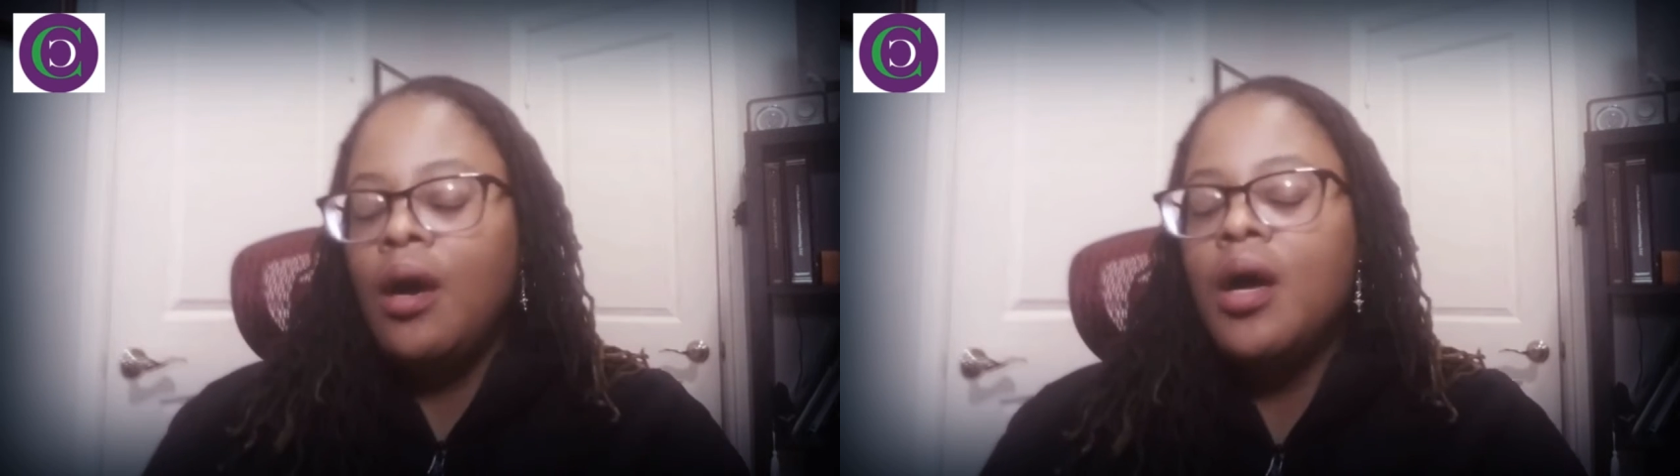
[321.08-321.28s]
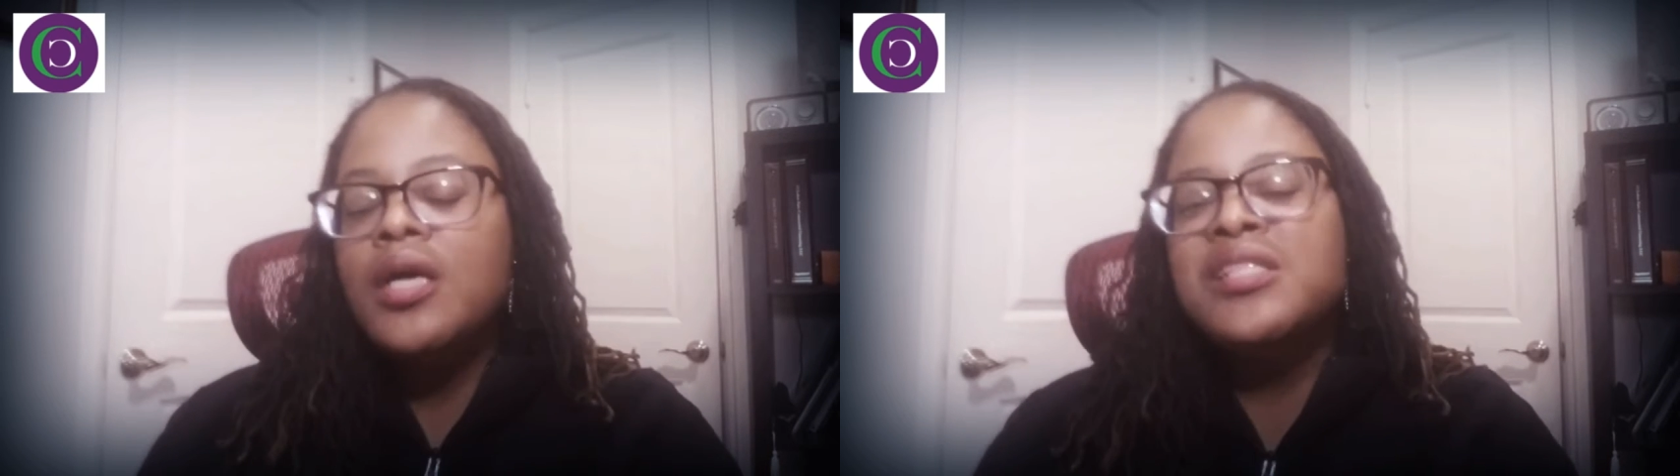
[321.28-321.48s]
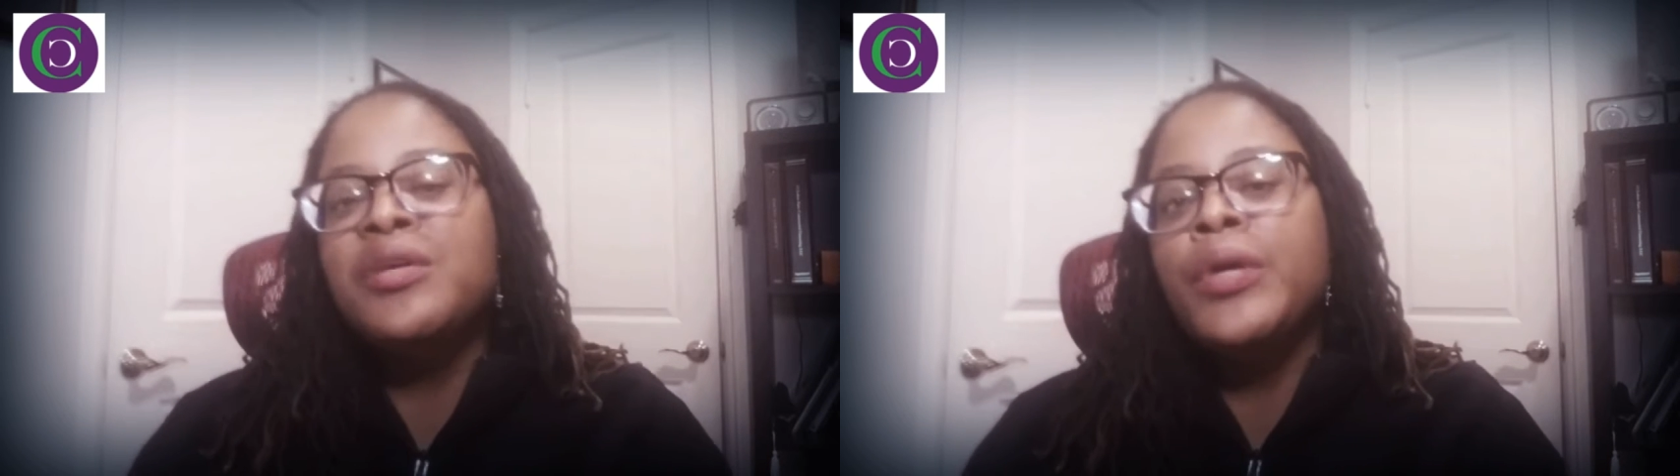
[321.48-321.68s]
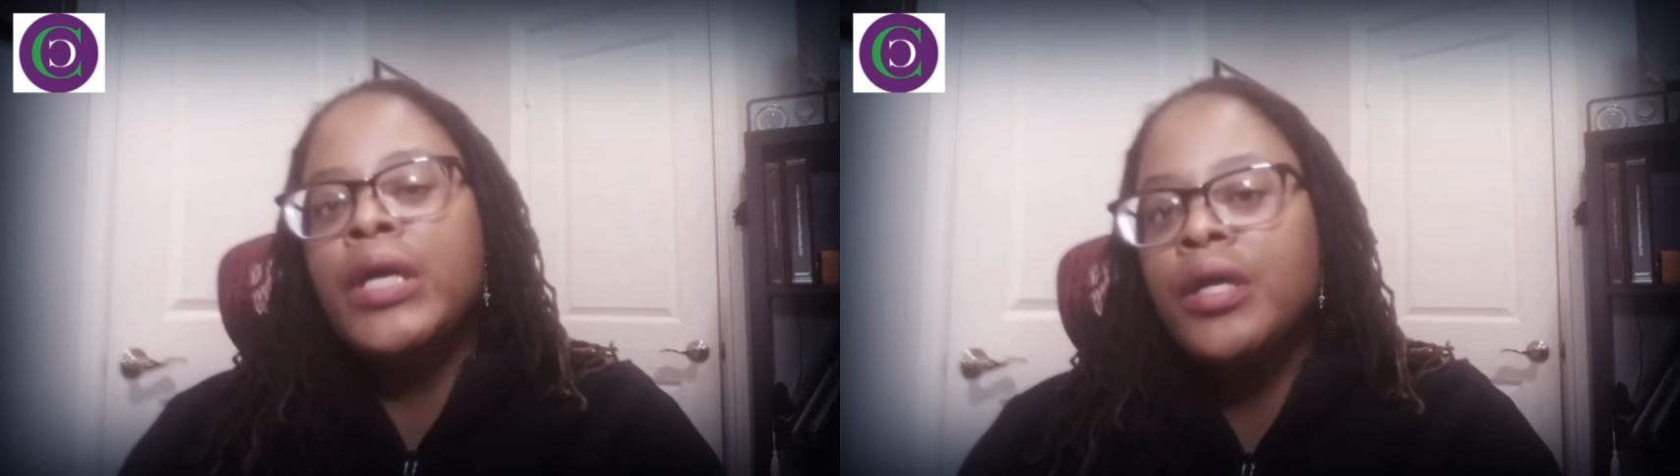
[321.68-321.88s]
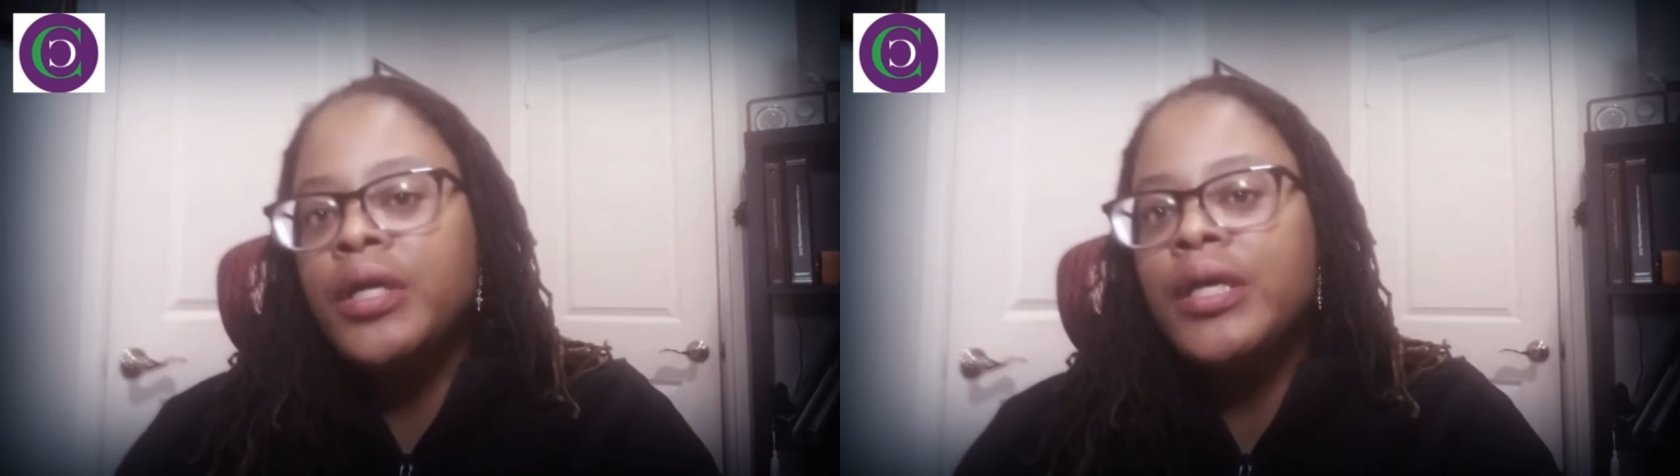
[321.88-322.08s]

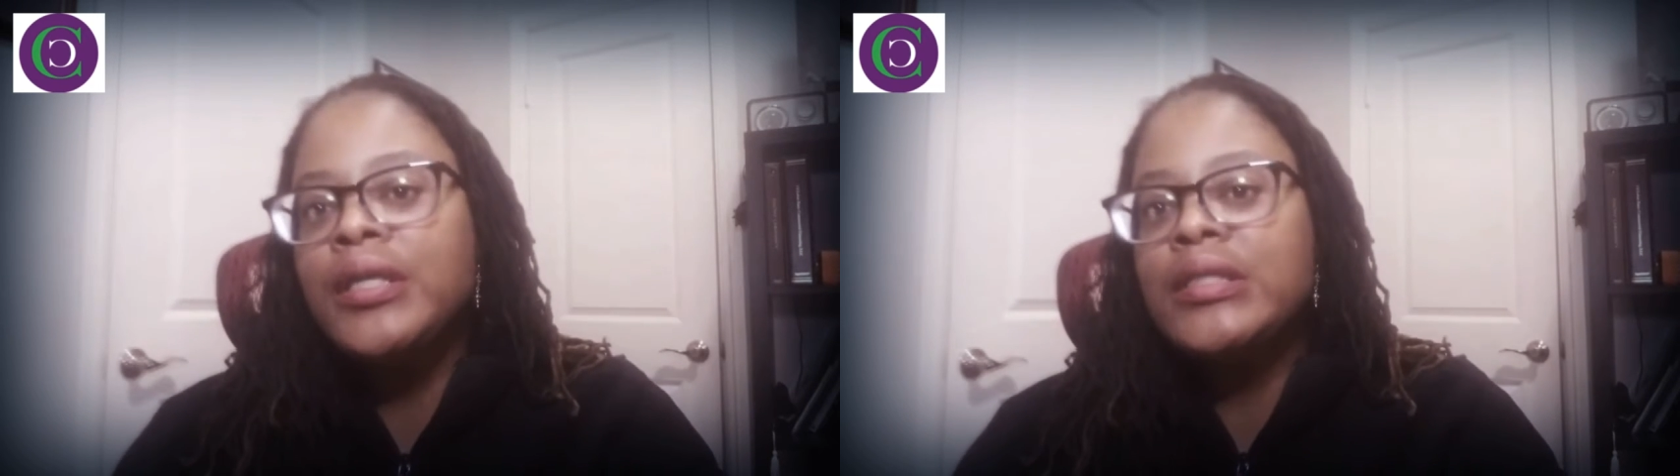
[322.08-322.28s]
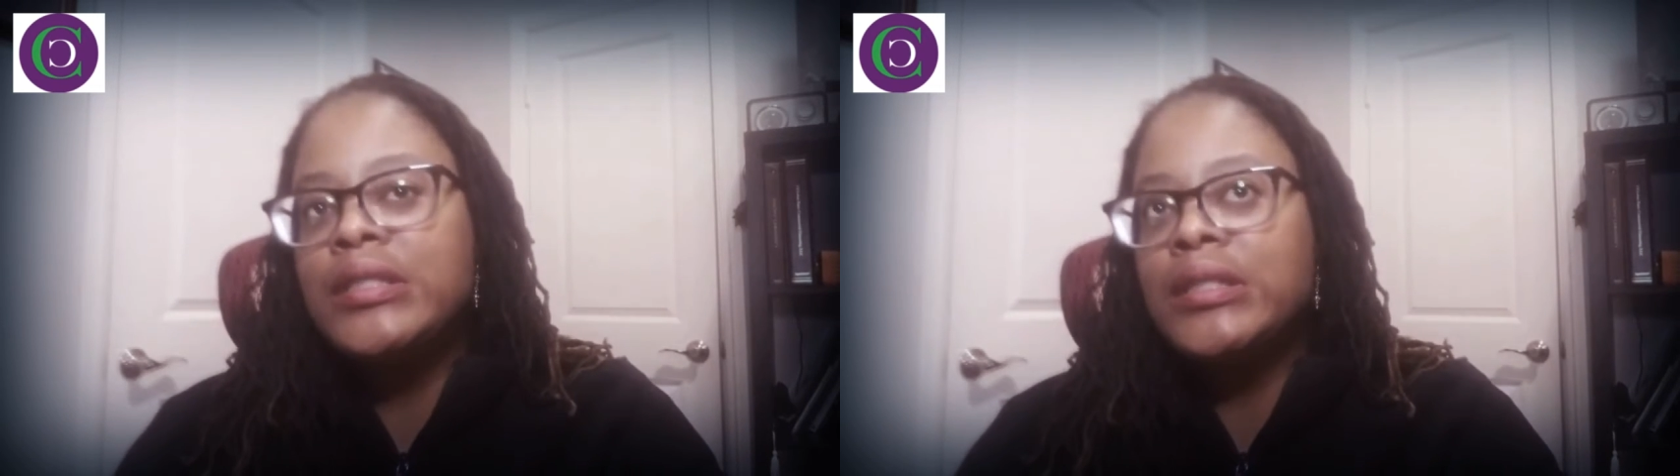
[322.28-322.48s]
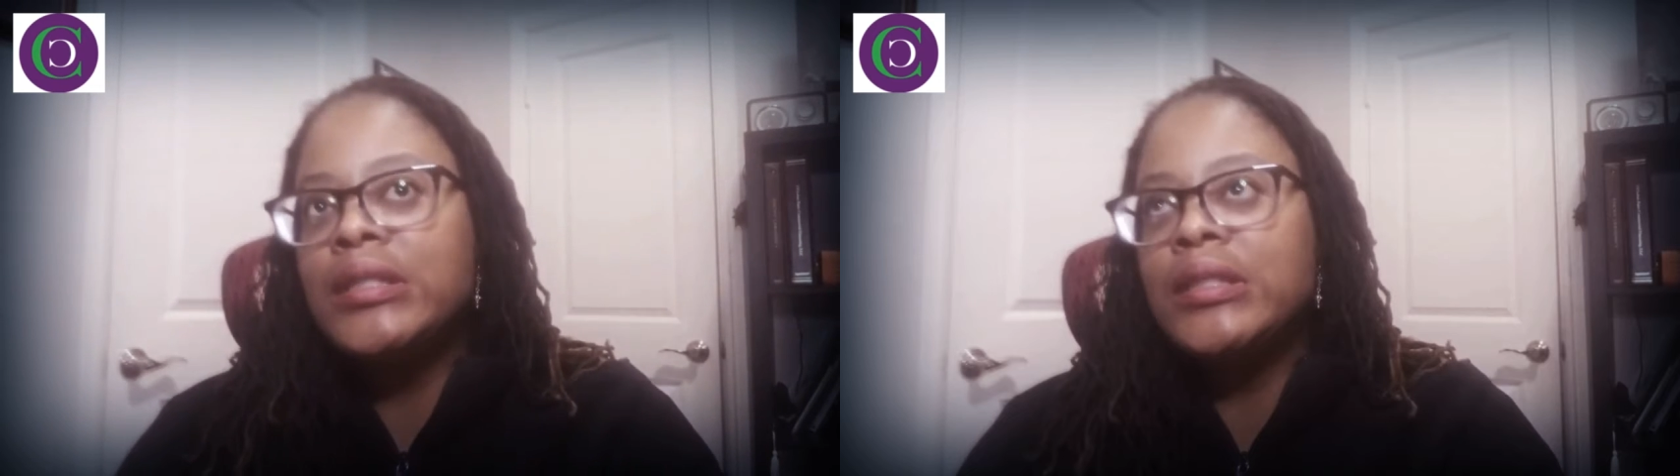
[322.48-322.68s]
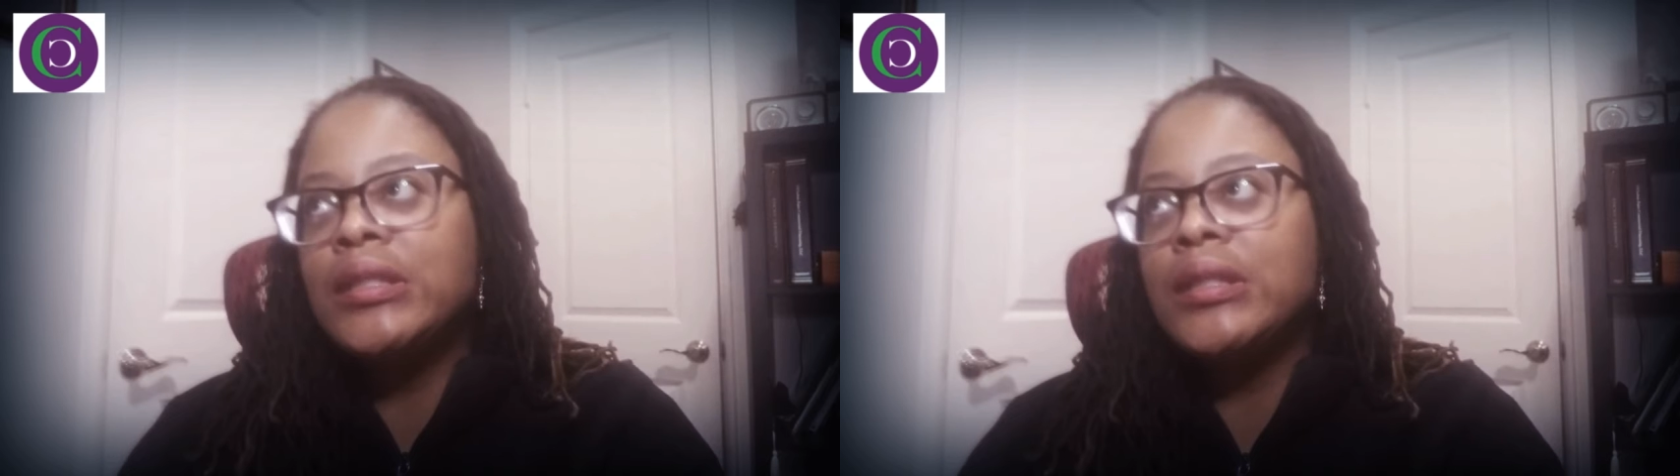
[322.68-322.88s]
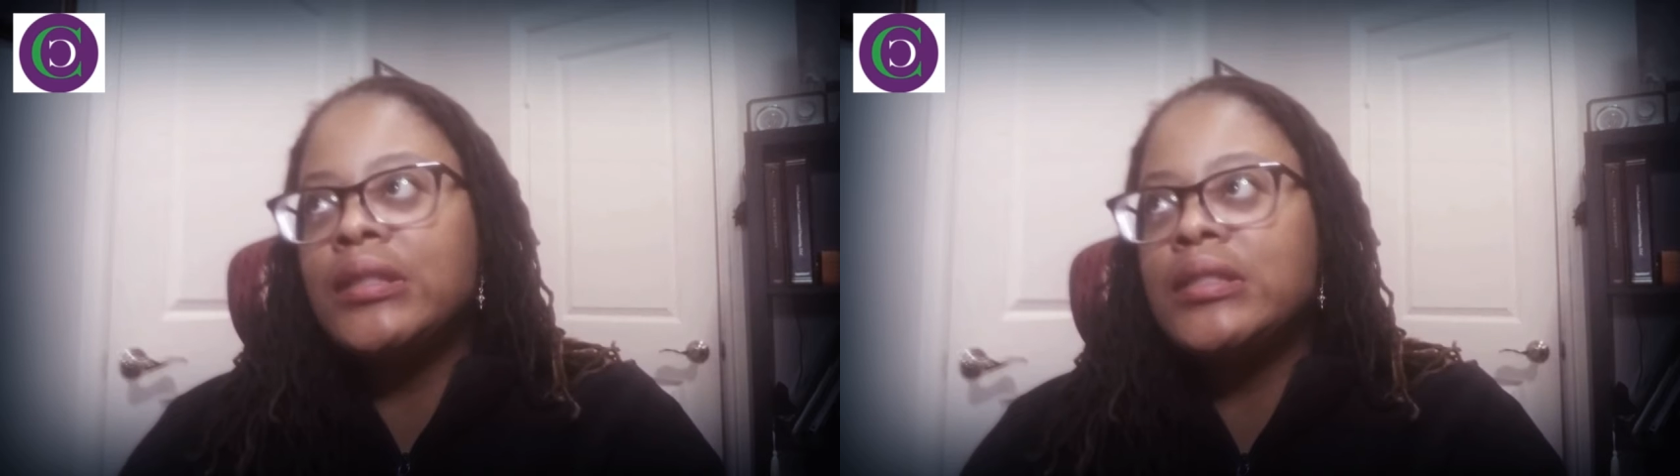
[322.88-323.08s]
Also, a good
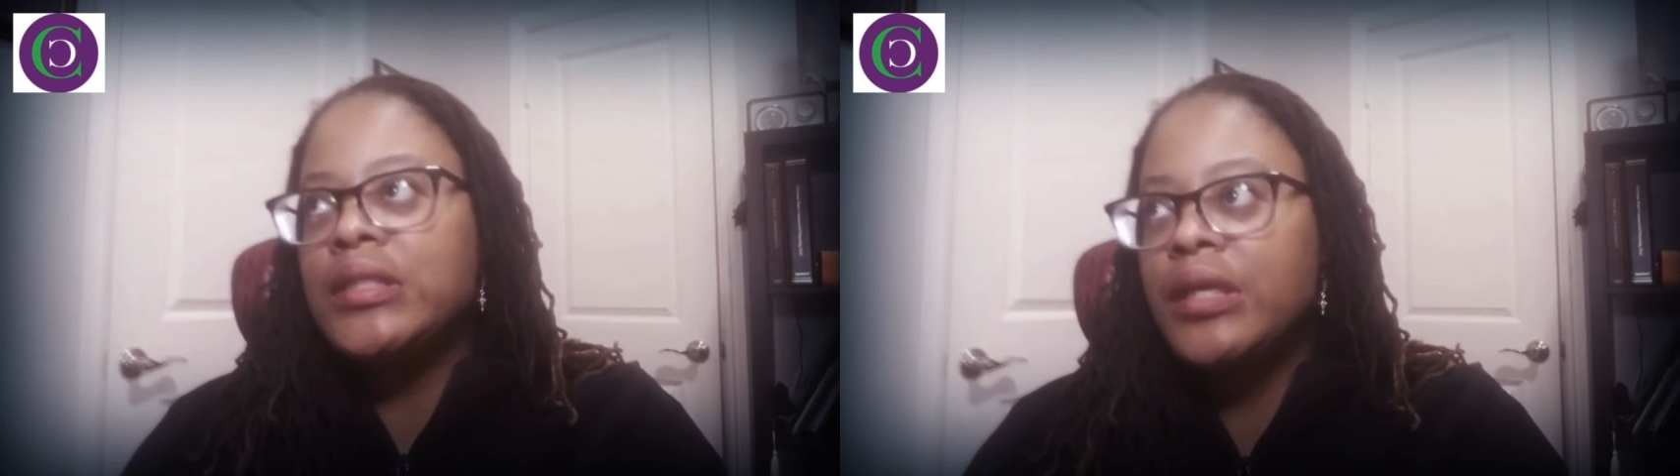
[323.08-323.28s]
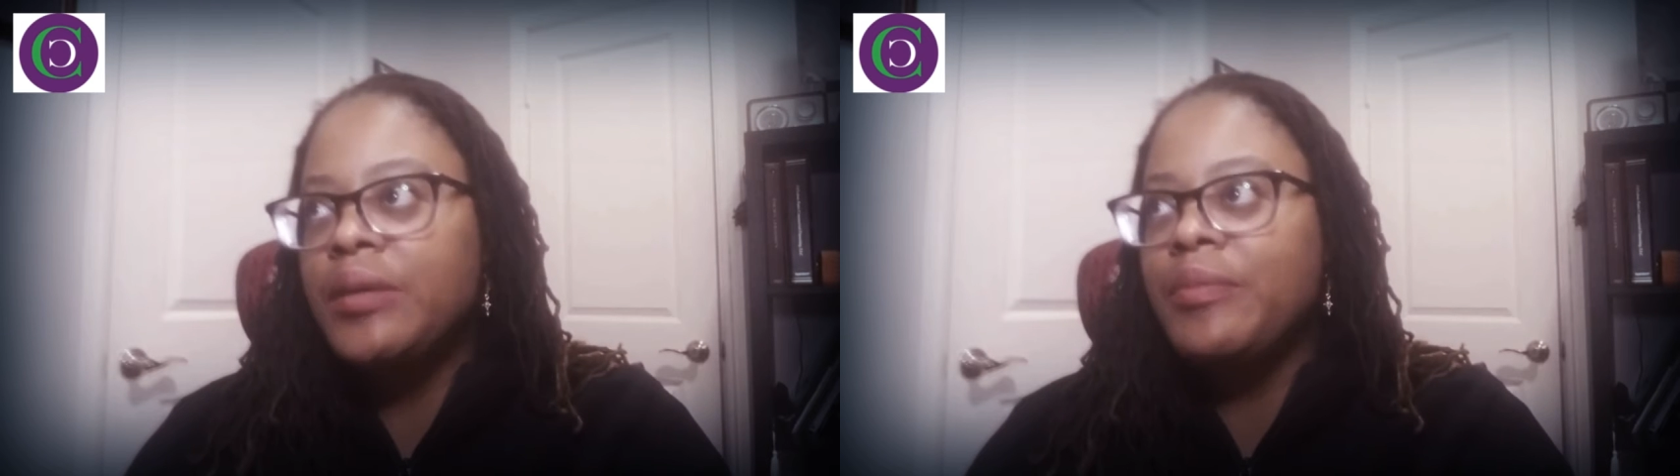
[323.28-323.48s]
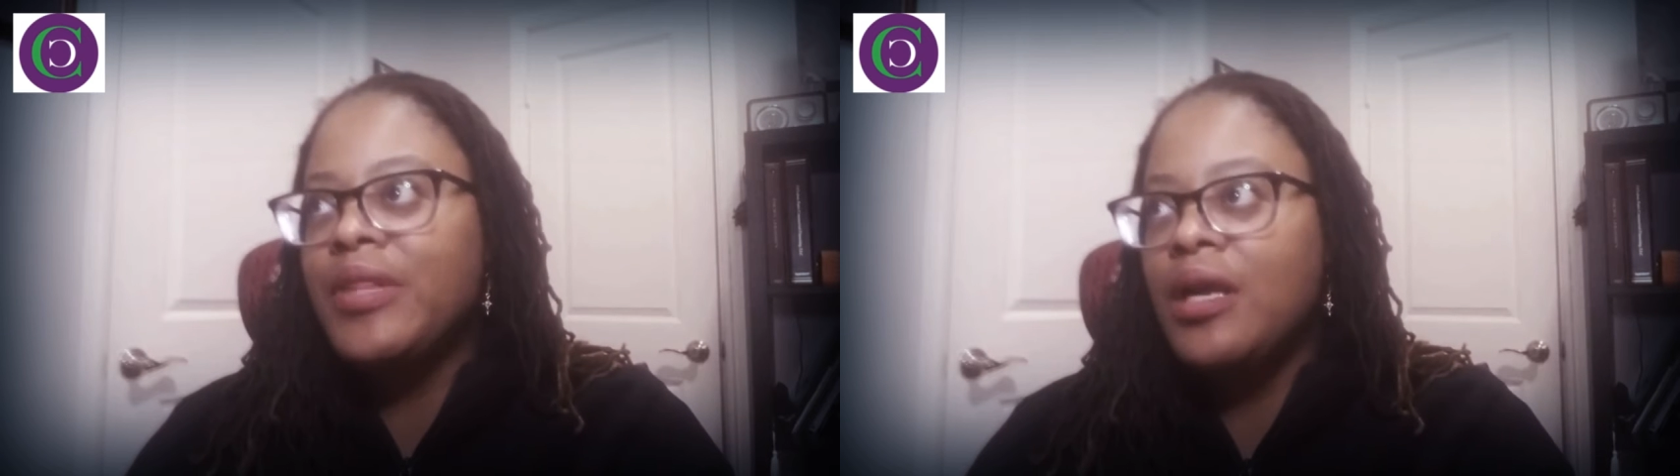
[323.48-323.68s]
tip